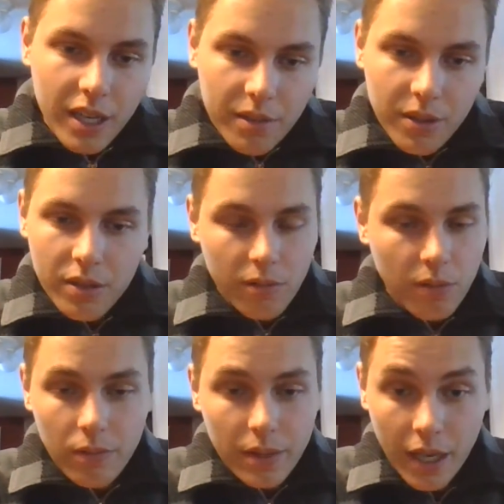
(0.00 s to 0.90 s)

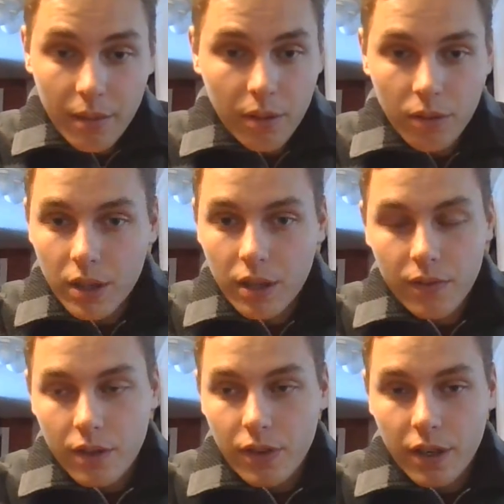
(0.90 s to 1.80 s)
Bro, we live
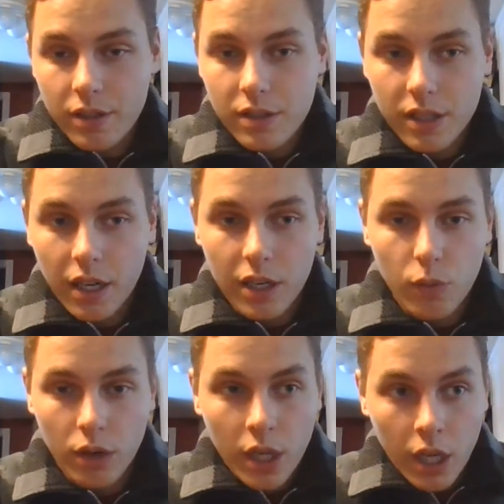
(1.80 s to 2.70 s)
in a fucking society
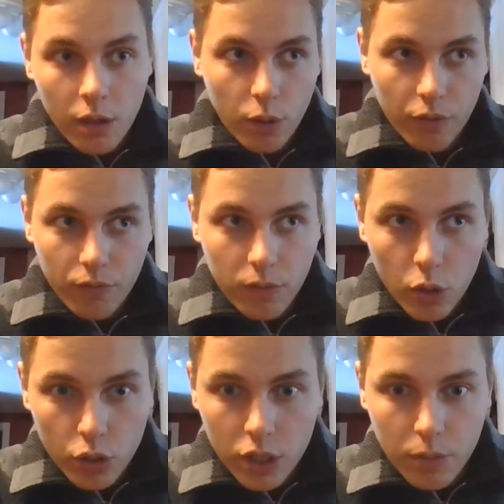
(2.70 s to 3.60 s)
where we're
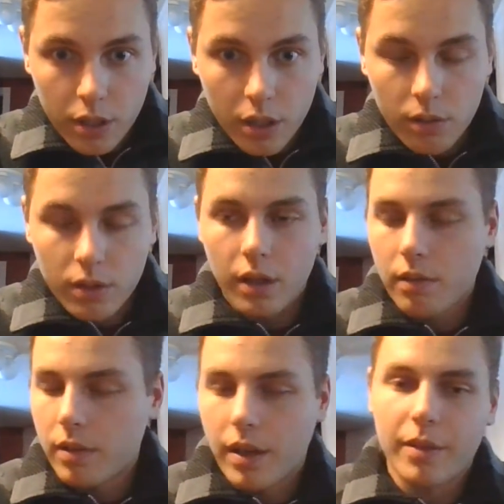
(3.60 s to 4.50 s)
13% of, no,
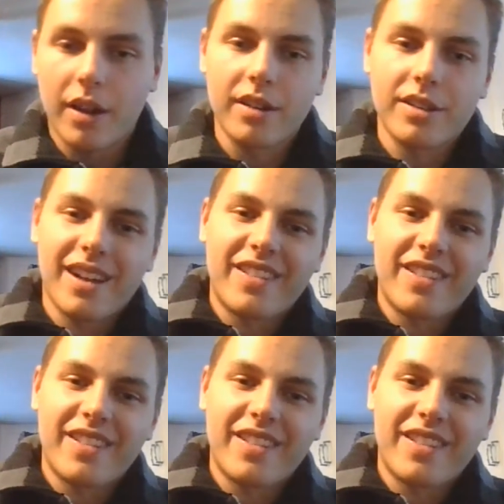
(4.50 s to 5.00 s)
I'm not gonna